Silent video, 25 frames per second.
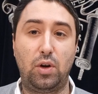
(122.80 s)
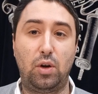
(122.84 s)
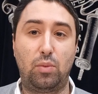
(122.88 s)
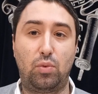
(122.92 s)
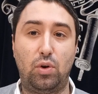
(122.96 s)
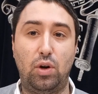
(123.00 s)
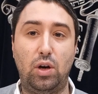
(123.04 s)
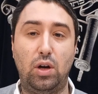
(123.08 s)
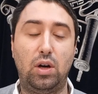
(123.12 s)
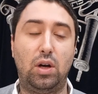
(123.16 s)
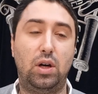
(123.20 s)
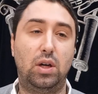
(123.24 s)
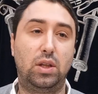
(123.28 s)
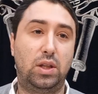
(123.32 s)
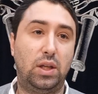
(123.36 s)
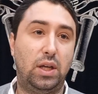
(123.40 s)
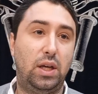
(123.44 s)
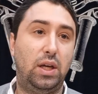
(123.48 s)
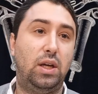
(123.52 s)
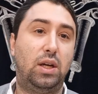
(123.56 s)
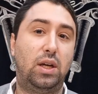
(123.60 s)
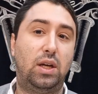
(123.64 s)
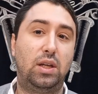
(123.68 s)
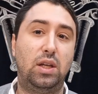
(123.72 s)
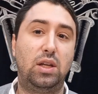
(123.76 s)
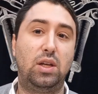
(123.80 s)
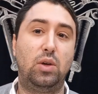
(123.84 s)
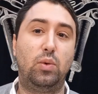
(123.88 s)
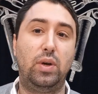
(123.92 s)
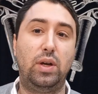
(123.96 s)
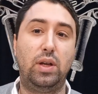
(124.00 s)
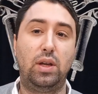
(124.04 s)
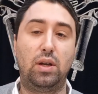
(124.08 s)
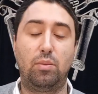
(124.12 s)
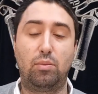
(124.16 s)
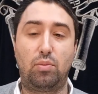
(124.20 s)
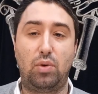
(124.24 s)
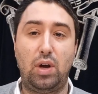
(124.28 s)
of your bracha to continue
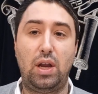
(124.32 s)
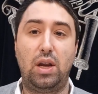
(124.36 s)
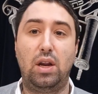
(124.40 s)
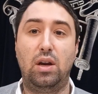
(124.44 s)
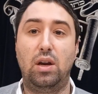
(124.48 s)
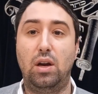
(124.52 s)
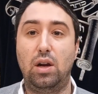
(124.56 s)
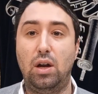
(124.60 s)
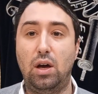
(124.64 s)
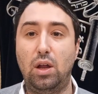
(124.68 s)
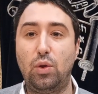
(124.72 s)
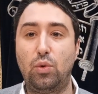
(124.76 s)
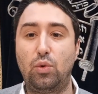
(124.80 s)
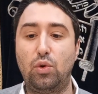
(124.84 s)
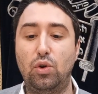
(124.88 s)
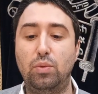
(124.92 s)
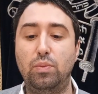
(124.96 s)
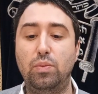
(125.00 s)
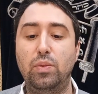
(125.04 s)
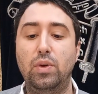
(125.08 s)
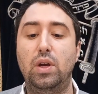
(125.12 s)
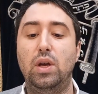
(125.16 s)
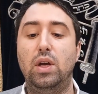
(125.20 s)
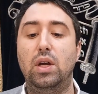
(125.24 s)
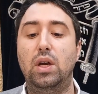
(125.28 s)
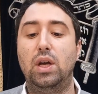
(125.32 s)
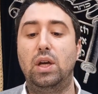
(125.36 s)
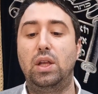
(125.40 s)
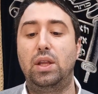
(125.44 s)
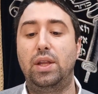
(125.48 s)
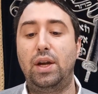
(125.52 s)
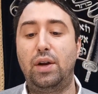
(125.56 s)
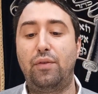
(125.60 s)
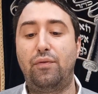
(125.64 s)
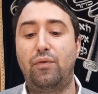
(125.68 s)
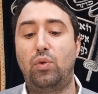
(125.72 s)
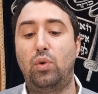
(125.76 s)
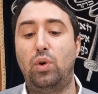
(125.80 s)
eating bread in another room,
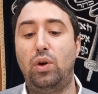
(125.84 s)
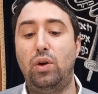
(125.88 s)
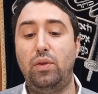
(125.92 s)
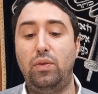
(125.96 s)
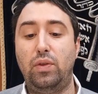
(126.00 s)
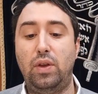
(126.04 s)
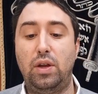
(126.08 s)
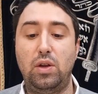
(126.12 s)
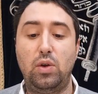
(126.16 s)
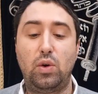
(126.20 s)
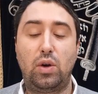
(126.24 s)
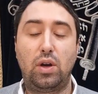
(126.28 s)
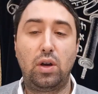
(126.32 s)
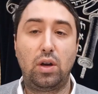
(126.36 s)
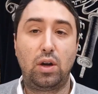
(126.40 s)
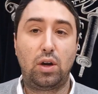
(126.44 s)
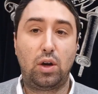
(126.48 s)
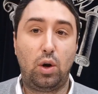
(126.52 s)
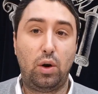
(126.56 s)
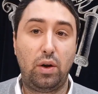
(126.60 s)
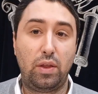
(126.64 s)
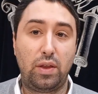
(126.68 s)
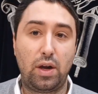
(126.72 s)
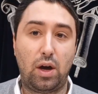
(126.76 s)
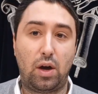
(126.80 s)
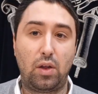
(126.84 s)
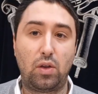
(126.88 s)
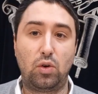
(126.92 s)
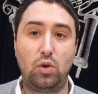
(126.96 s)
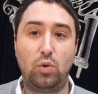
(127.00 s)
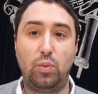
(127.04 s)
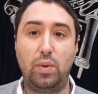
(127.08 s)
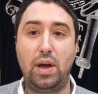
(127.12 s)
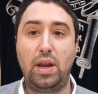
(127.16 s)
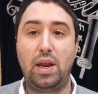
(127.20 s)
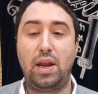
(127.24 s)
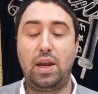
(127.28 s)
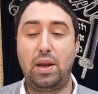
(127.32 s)
therefore then you can go to the other
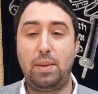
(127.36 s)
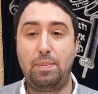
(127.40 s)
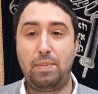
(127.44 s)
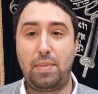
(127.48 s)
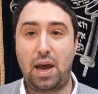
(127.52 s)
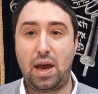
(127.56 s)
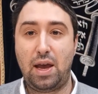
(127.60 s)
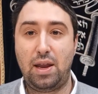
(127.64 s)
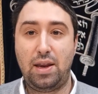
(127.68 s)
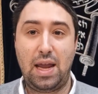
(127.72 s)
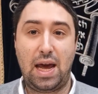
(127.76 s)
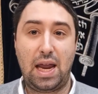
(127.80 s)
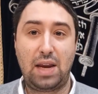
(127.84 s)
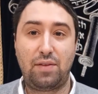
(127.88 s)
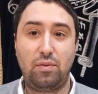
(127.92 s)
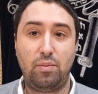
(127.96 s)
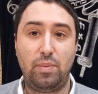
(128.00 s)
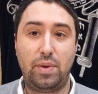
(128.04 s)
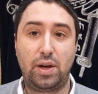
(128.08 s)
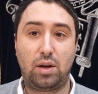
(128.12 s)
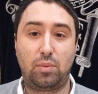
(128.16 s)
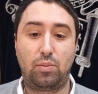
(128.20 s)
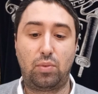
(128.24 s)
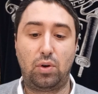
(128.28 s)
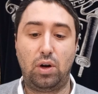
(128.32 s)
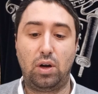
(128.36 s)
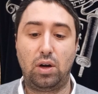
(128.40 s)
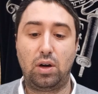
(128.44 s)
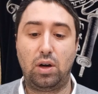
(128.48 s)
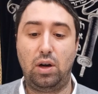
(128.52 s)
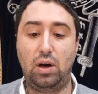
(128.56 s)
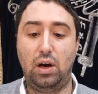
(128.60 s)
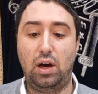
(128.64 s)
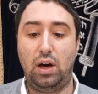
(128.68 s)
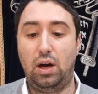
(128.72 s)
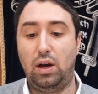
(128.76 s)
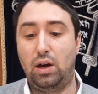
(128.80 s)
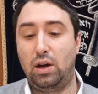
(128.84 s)
room and not even make a
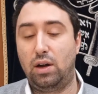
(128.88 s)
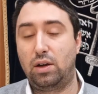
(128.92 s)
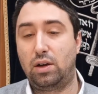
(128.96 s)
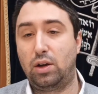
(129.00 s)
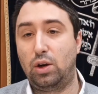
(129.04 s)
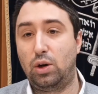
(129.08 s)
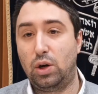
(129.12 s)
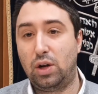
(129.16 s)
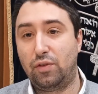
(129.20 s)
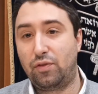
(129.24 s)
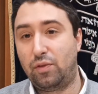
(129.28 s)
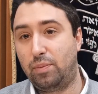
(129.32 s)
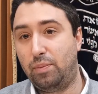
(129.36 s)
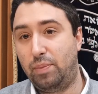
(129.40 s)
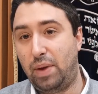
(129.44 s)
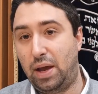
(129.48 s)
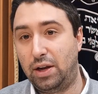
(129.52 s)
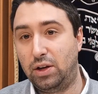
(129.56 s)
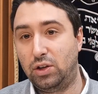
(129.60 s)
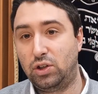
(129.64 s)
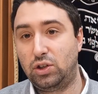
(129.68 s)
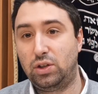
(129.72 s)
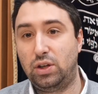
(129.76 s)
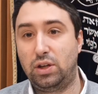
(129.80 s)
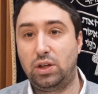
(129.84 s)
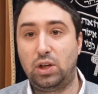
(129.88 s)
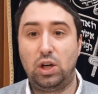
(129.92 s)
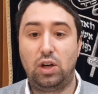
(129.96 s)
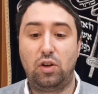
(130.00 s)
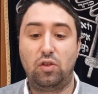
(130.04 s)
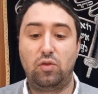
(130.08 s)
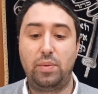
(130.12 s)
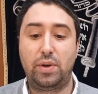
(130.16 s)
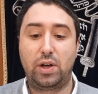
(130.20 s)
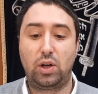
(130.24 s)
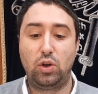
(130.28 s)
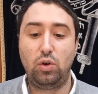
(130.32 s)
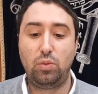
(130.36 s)
bracha. You don't have to bench and you don't have
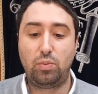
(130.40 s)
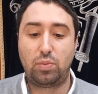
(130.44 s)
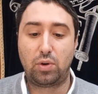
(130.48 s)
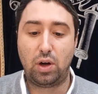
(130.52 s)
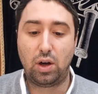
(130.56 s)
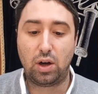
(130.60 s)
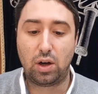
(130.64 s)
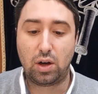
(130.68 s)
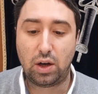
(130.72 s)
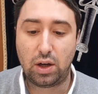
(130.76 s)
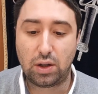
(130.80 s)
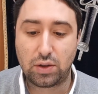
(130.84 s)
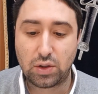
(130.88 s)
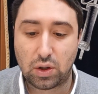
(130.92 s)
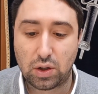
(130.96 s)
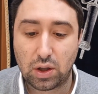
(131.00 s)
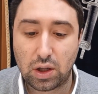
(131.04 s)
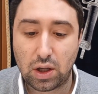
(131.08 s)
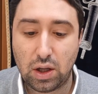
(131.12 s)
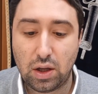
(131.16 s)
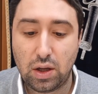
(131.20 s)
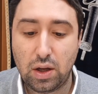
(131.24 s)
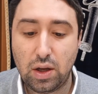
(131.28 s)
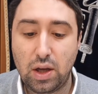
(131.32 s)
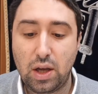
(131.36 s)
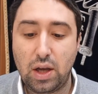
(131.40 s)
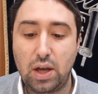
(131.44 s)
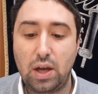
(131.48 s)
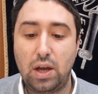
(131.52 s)
to make a new bracha. It's only,